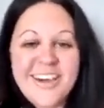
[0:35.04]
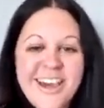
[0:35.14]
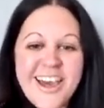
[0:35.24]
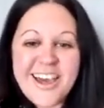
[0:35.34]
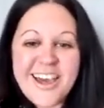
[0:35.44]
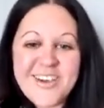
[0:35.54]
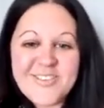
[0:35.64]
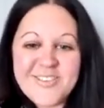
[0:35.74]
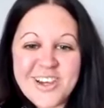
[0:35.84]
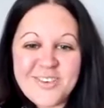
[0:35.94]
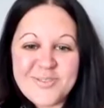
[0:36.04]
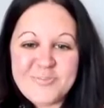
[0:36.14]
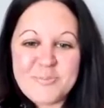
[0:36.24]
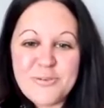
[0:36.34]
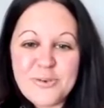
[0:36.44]
Um,
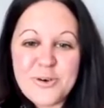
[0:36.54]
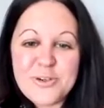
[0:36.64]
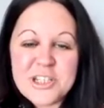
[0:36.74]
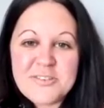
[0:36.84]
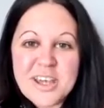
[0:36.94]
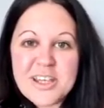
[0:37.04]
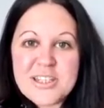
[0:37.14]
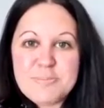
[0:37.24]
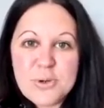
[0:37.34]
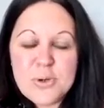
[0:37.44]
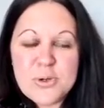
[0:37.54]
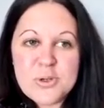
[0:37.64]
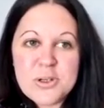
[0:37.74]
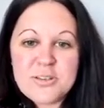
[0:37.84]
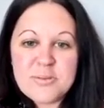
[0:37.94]
Before doing
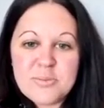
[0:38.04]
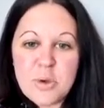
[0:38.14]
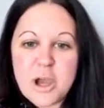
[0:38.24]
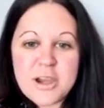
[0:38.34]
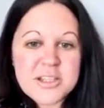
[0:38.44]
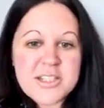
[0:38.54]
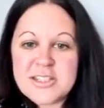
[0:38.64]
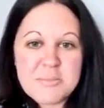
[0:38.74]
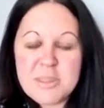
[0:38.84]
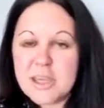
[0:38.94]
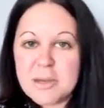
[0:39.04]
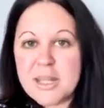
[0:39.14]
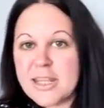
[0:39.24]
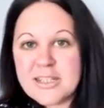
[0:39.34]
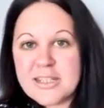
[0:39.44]
Usborne, worked in something
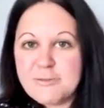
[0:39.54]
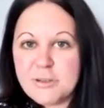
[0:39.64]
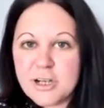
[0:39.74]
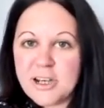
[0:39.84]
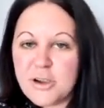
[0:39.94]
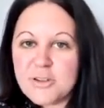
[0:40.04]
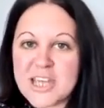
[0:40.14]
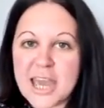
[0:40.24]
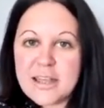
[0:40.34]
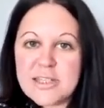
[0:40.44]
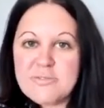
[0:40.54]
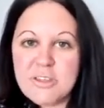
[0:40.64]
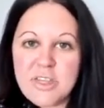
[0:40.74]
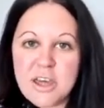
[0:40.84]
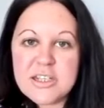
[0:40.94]
completely different in hotels for
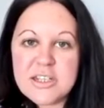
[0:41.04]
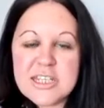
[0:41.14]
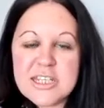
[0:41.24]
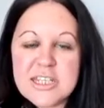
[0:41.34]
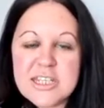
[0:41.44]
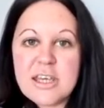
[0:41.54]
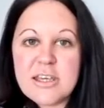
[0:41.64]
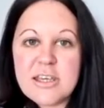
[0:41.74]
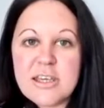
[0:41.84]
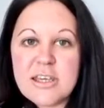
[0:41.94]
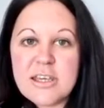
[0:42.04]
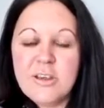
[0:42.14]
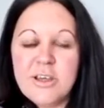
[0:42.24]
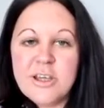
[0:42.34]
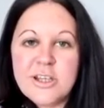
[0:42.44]
13 years.
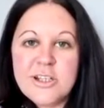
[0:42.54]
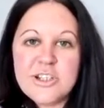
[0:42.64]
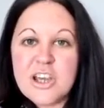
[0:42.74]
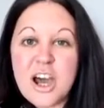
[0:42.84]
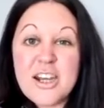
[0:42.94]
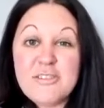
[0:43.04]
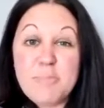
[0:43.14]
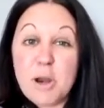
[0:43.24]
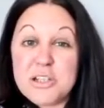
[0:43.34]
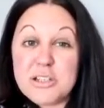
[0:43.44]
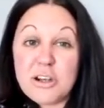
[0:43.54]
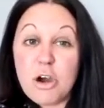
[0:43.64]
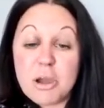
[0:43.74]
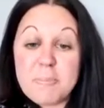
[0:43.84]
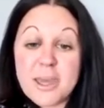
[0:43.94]
Just kind of plodded
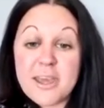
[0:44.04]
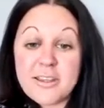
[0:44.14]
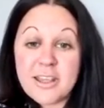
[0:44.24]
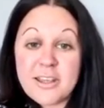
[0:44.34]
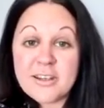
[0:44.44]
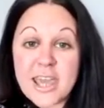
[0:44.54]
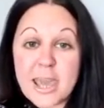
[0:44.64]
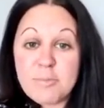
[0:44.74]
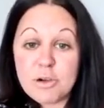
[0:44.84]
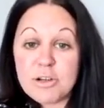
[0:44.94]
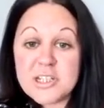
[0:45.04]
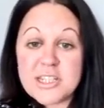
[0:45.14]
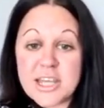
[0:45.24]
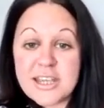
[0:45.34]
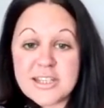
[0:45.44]
along a bit and then came across
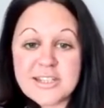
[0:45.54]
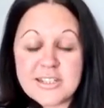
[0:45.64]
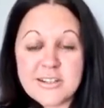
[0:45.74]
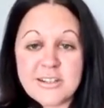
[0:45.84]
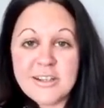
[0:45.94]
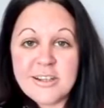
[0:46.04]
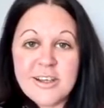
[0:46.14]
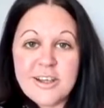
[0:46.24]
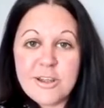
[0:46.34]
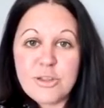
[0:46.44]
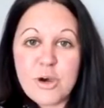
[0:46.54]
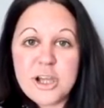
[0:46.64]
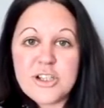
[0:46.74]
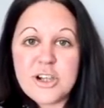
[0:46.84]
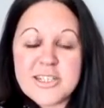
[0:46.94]
this and thought I'd
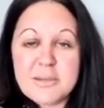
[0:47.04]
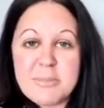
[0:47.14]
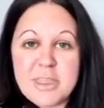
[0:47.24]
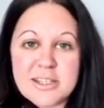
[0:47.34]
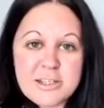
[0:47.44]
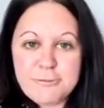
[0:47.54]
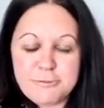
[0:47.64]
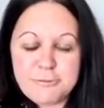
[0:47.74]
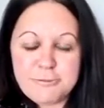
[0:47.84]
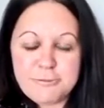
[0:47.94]
try something different.